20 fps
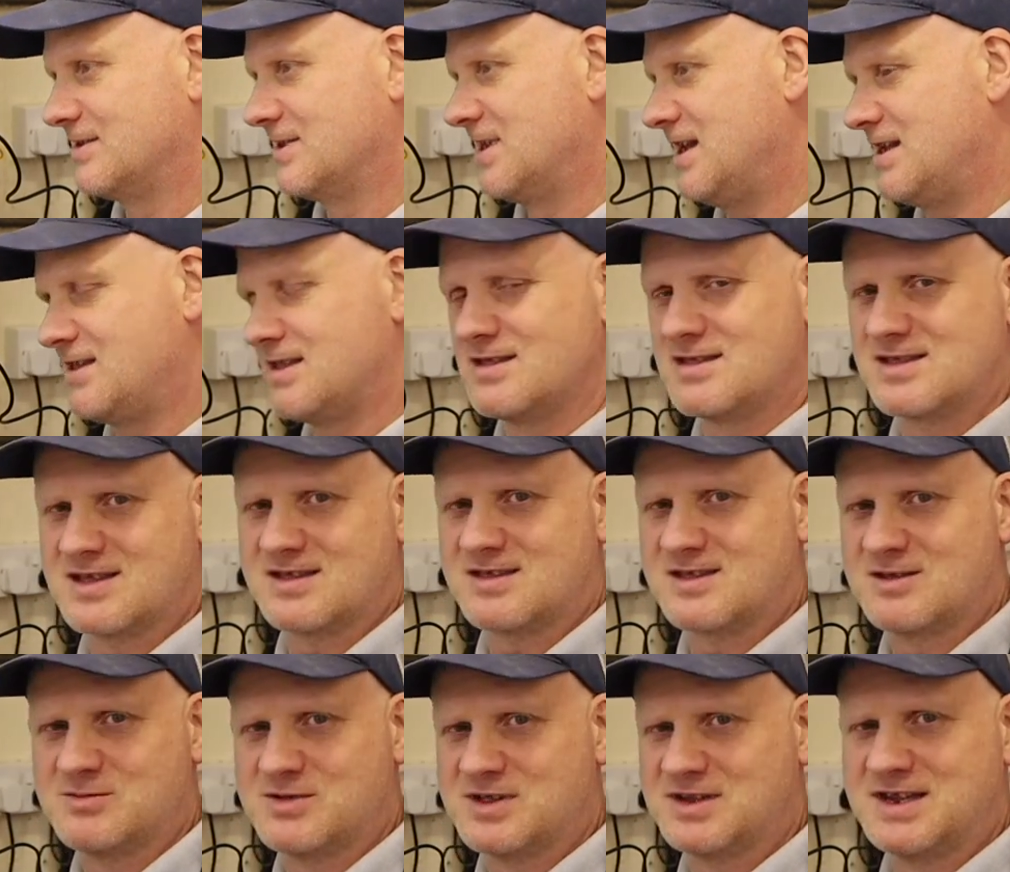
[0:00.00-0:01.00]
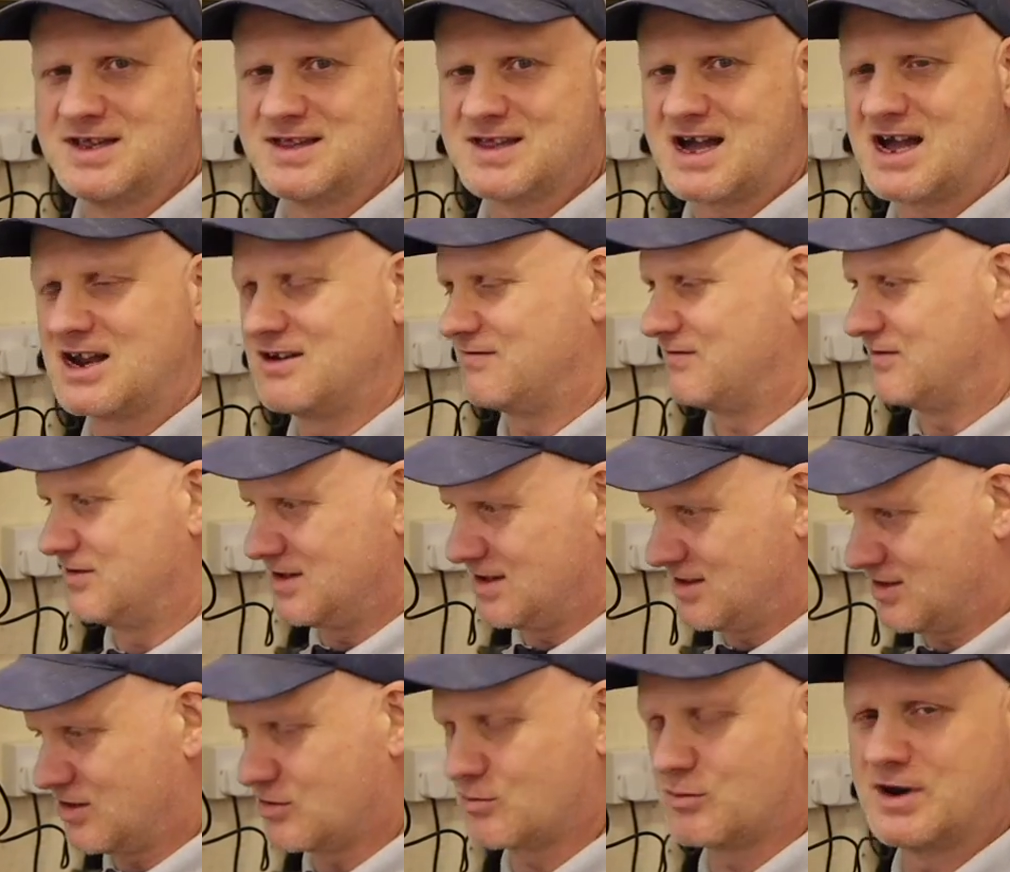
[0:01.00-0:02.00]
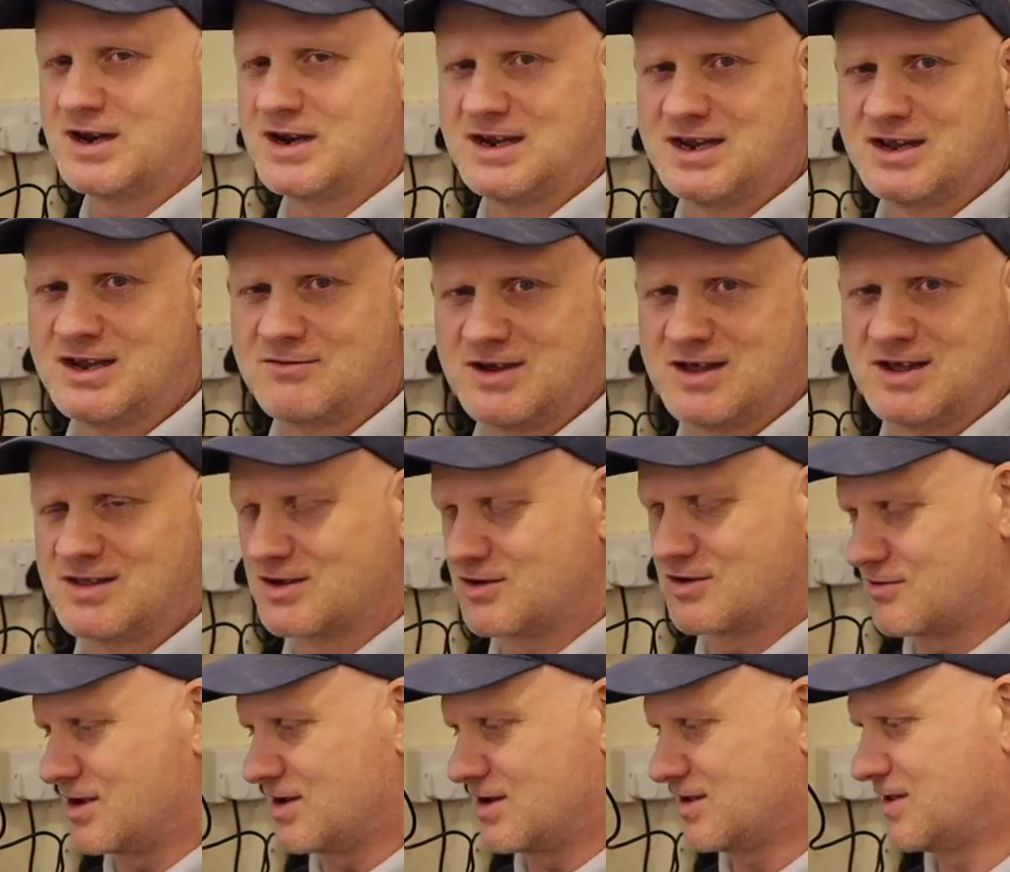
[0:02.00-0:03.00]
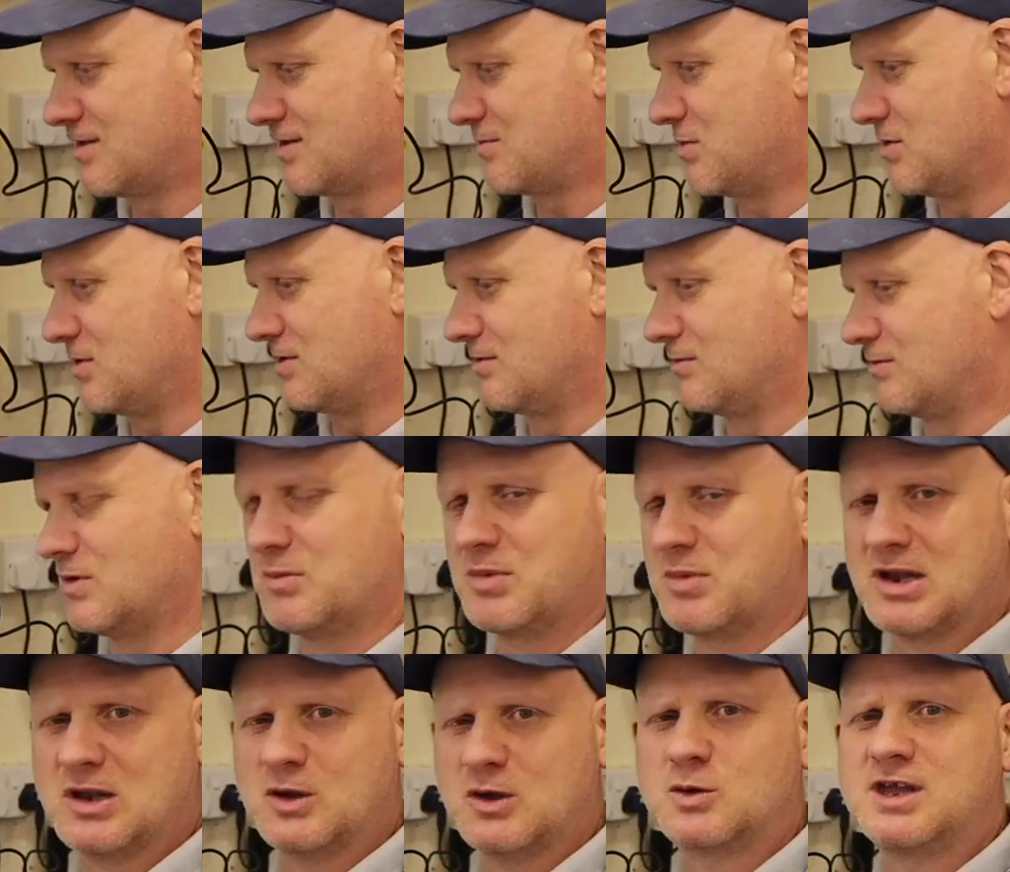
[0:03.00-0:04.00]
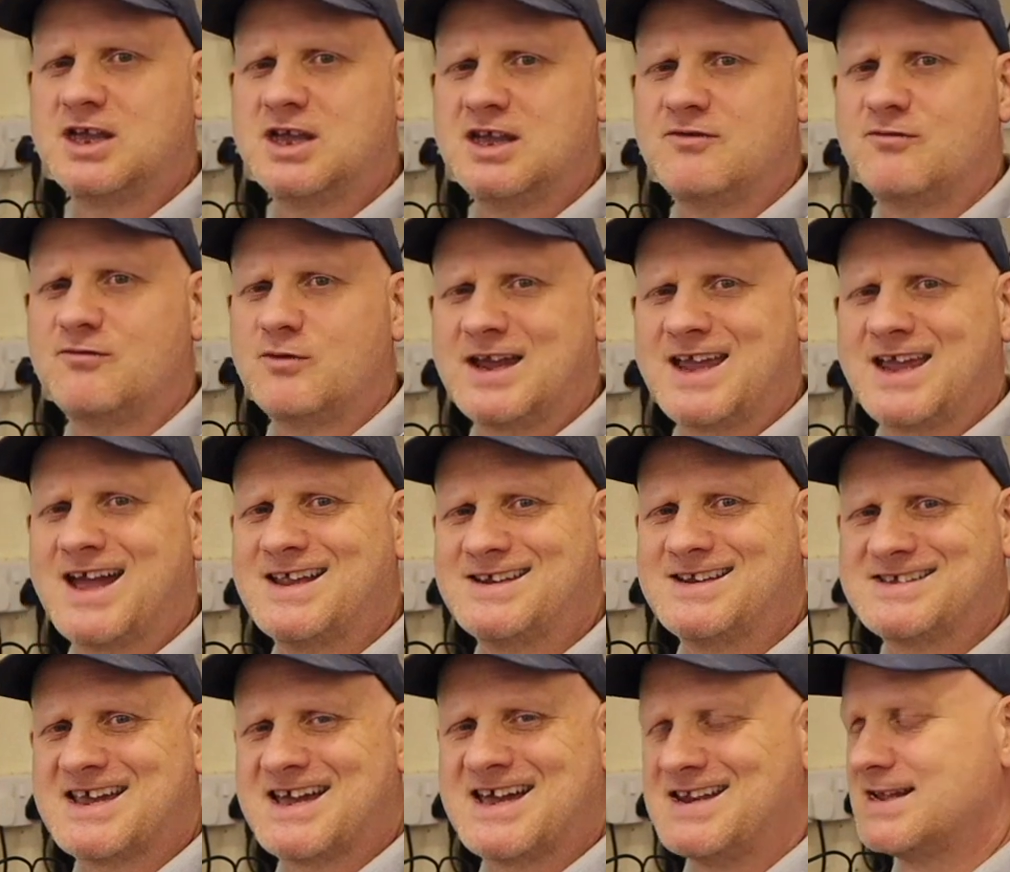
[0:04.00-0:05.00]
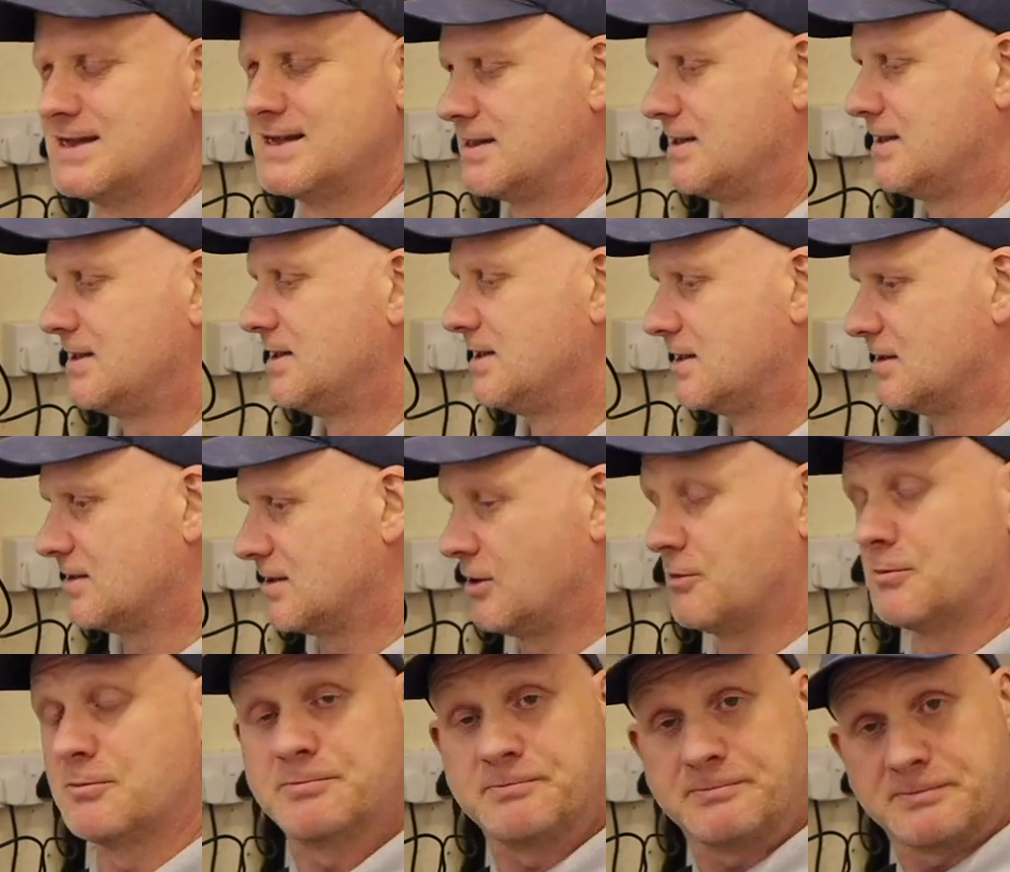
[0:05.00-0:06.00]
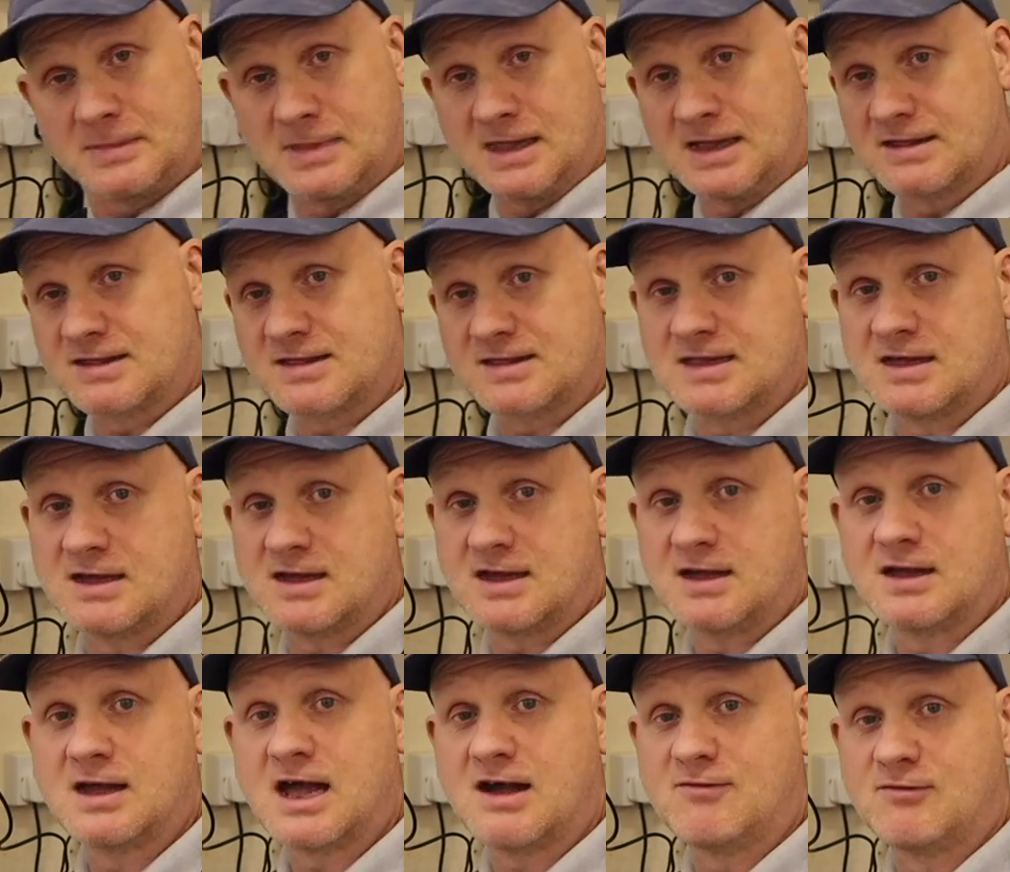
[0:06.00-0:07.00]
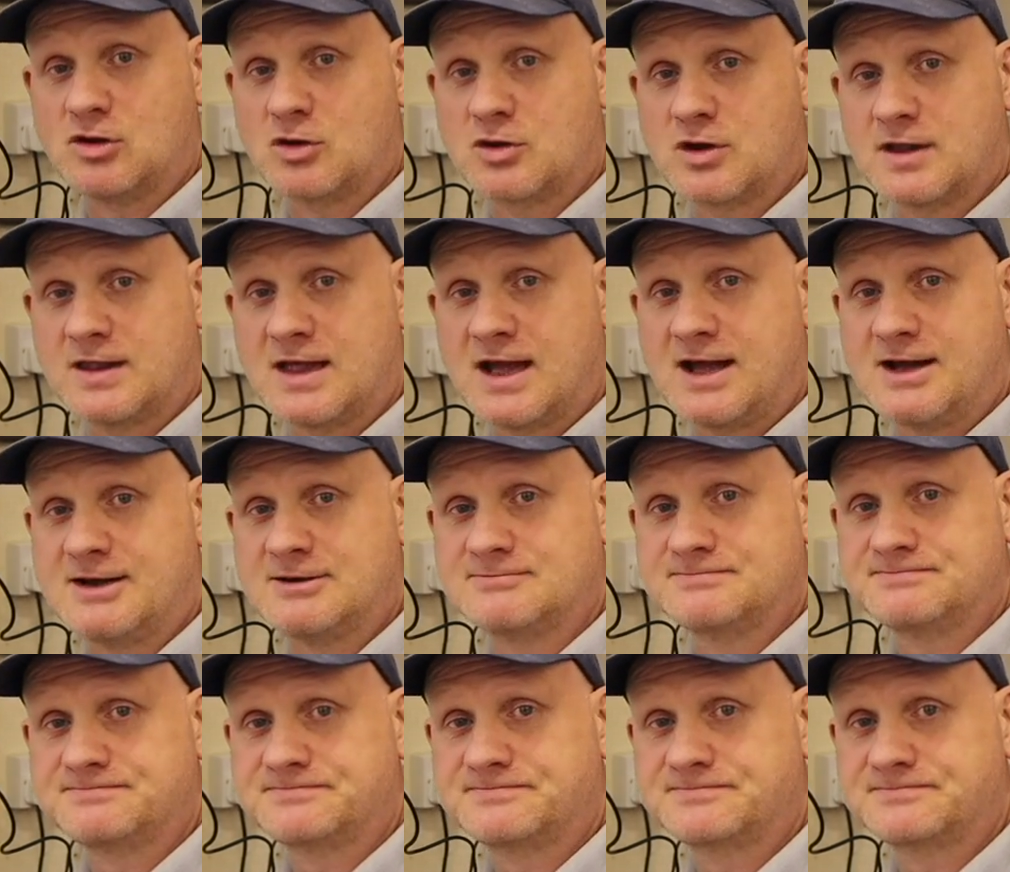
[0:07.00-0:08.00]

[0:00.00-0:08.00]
Heating systems are designed for this 20 degrees across, but we'll be lucky if we get 10. So let's have a look at that.